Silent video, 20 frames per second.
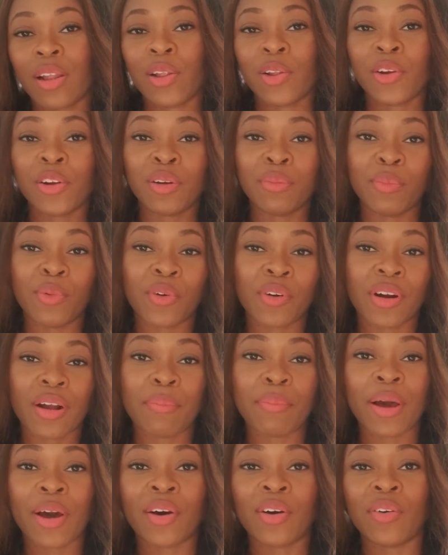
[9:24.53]
learn more
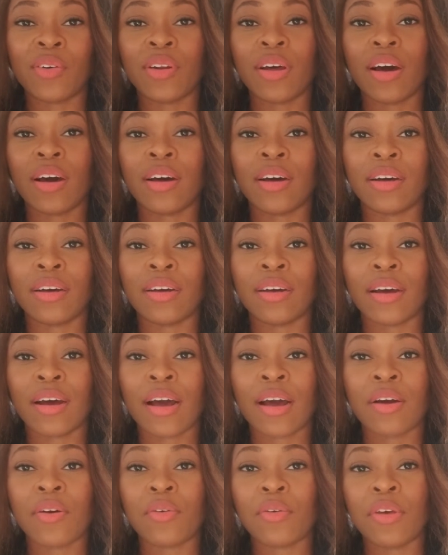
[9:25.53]
about